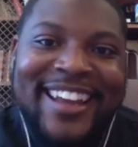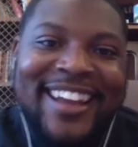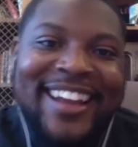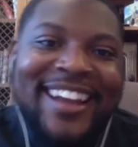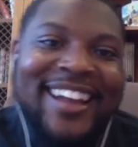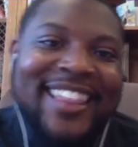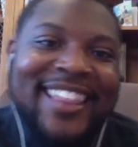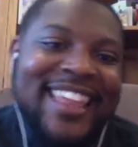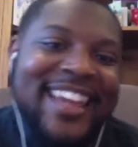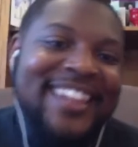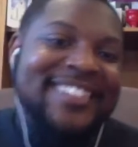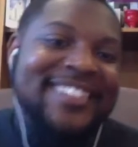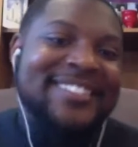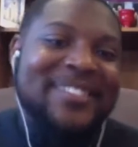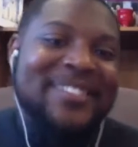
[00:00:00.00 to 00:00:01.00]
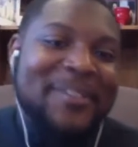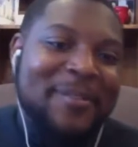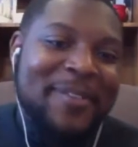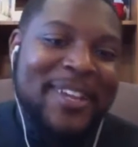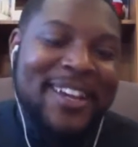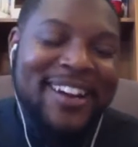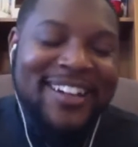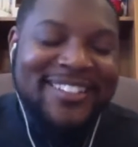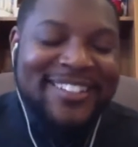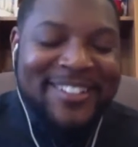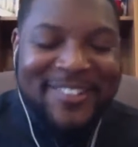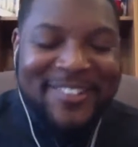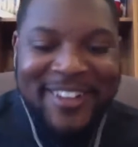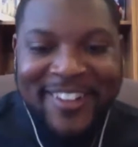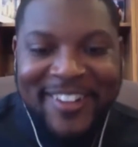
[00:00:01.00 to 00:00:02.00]
That is who we are. So you
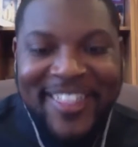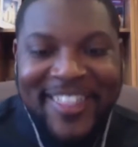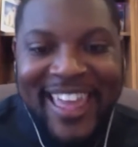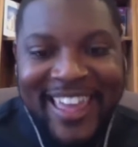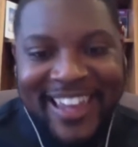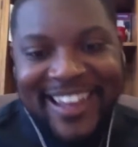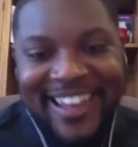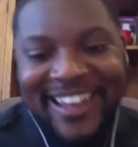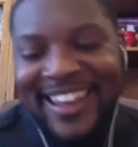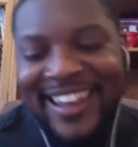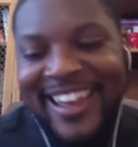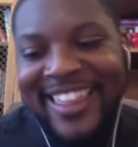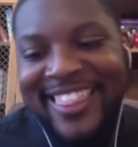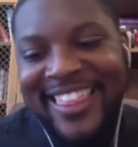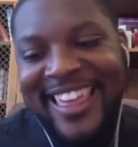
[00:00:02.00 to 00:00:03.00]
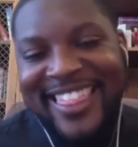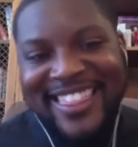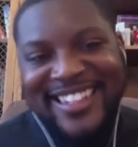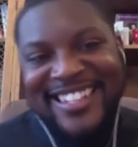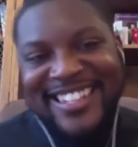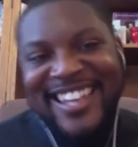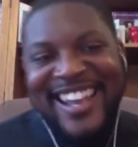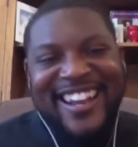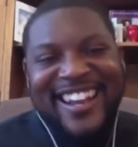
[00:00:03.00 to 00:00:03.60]
hear that at the church.